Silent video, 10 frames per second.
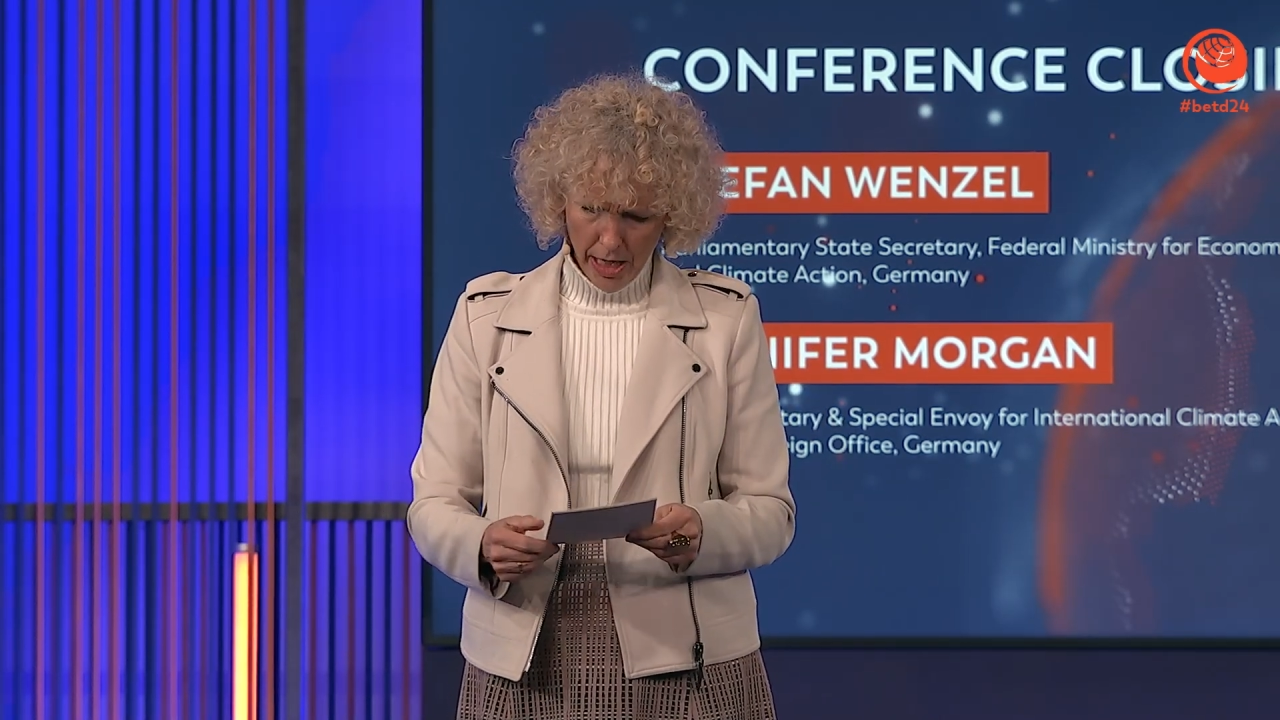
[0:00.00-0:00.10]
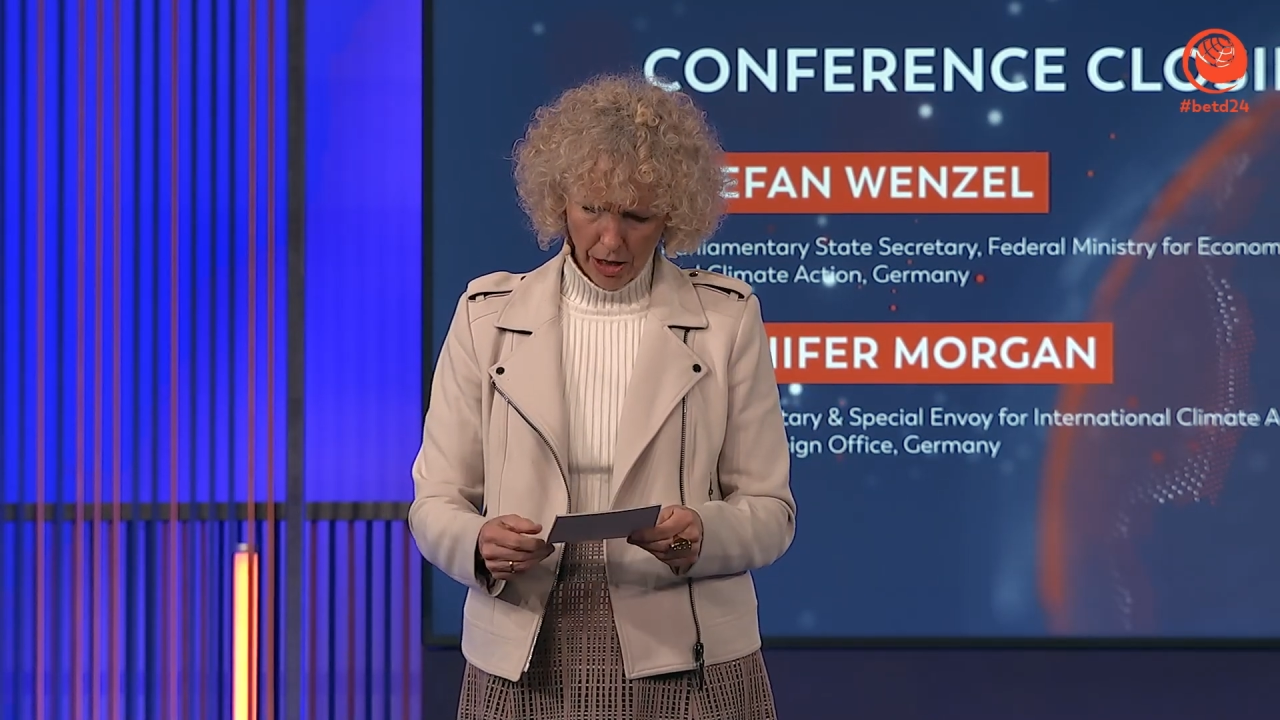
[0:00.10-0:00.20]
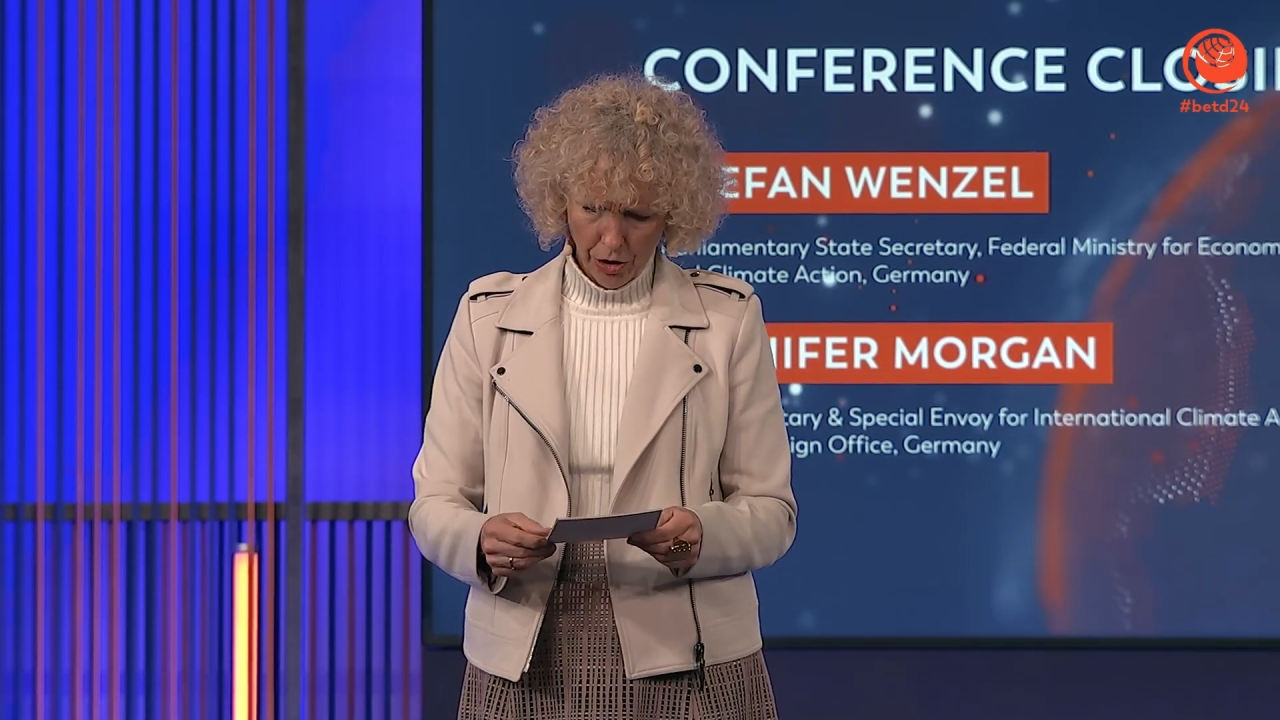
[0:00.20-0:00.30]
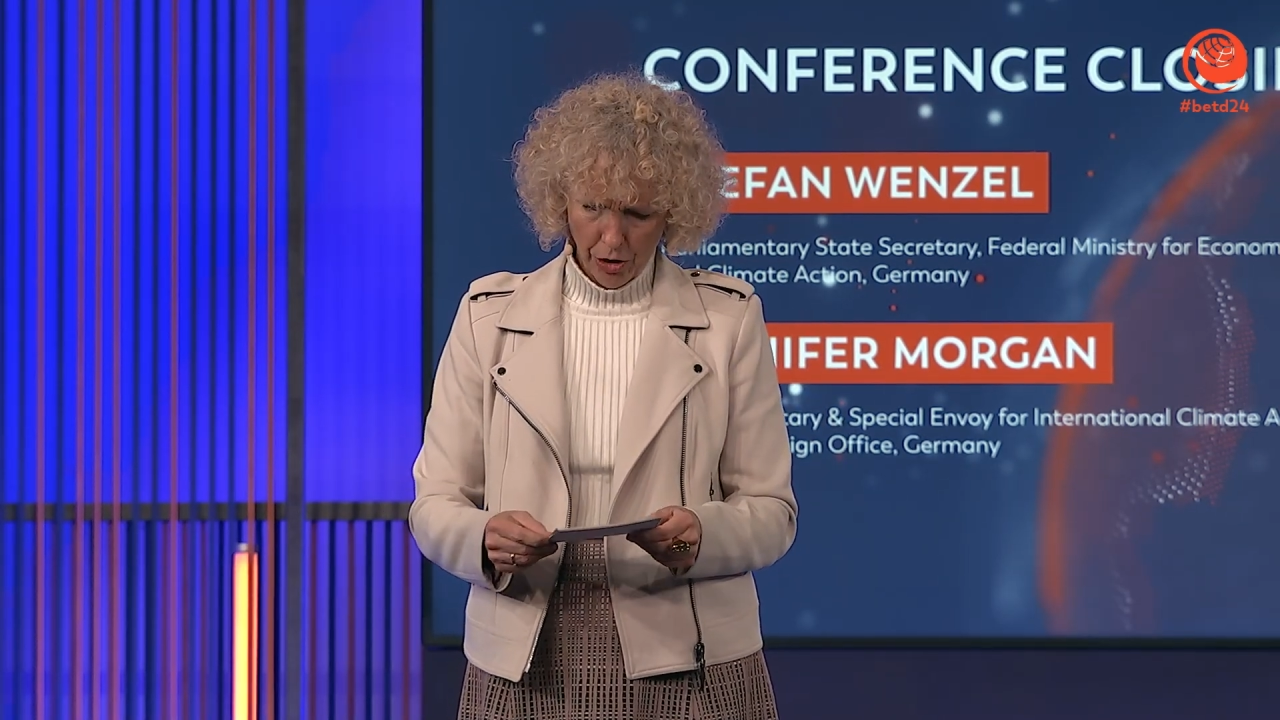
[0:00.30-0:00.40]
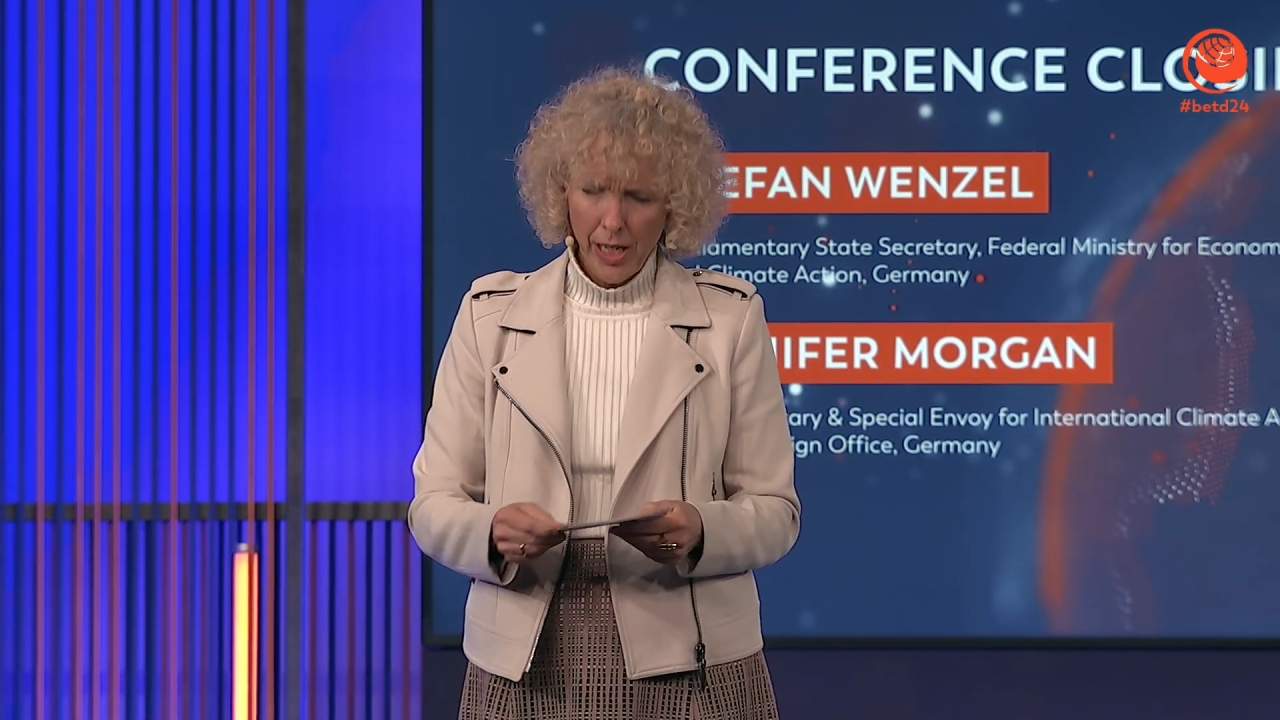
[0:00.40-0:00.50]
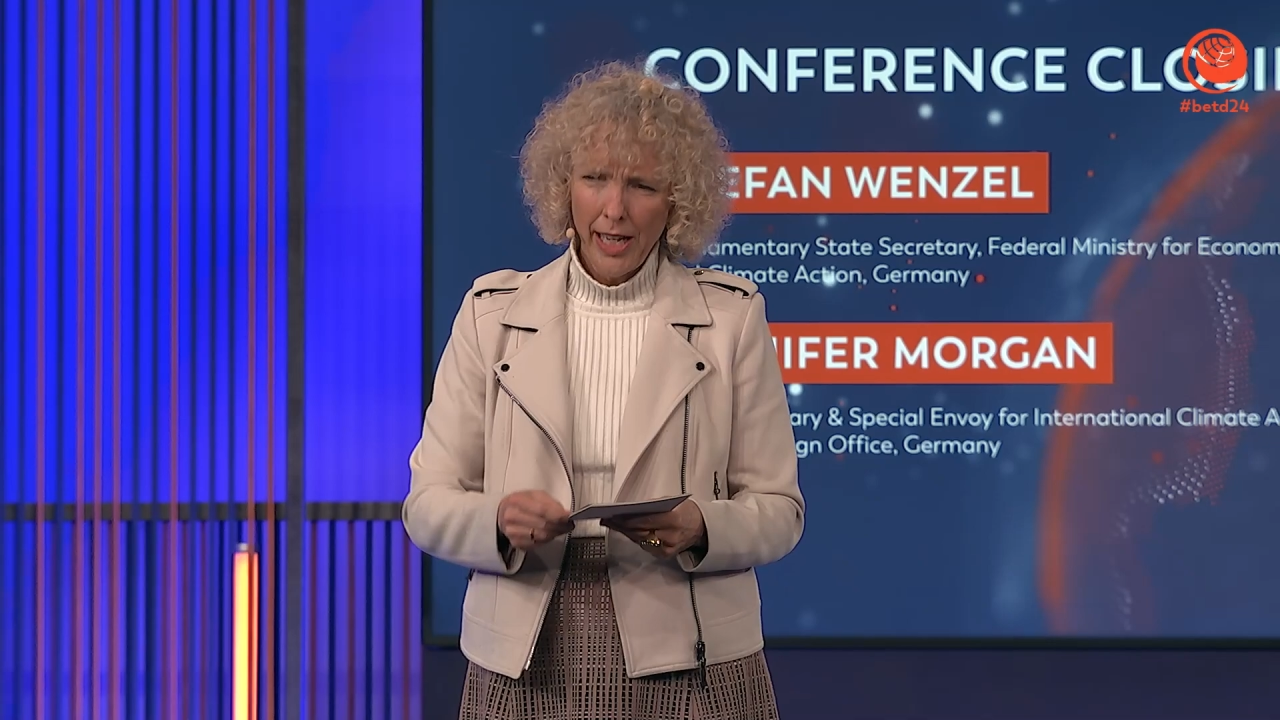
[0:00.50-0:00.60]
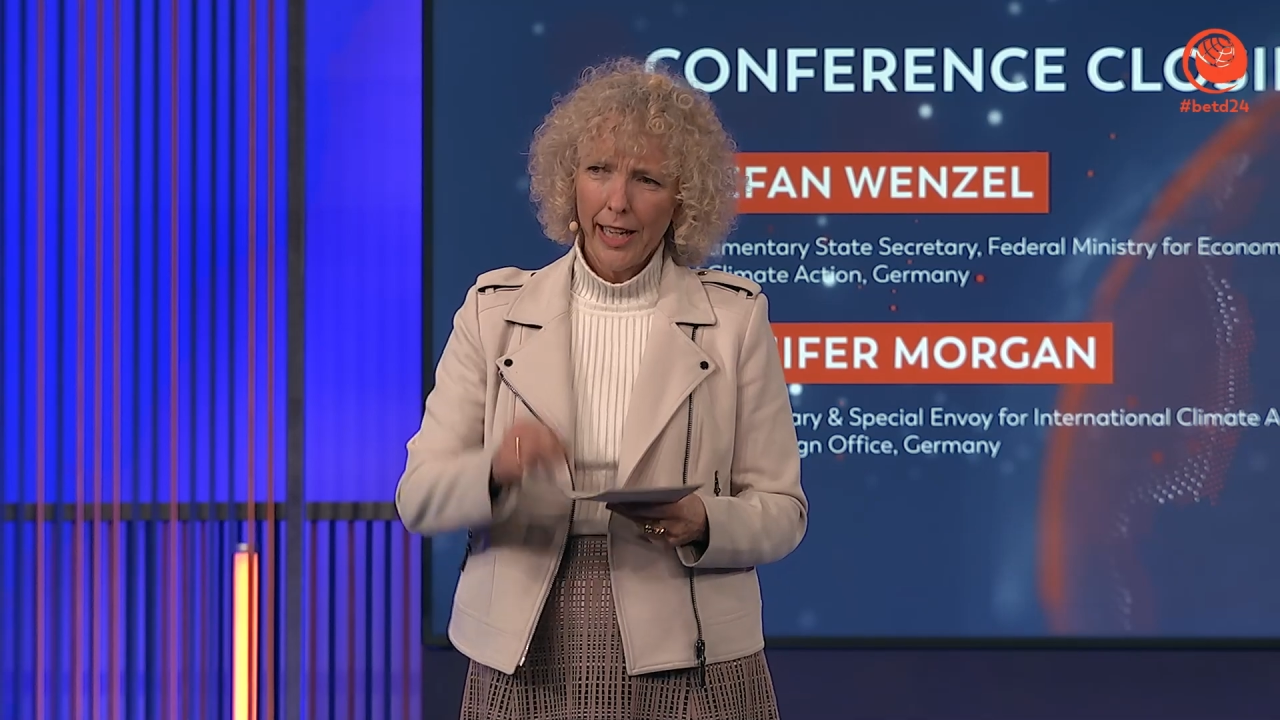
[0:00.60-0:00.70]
here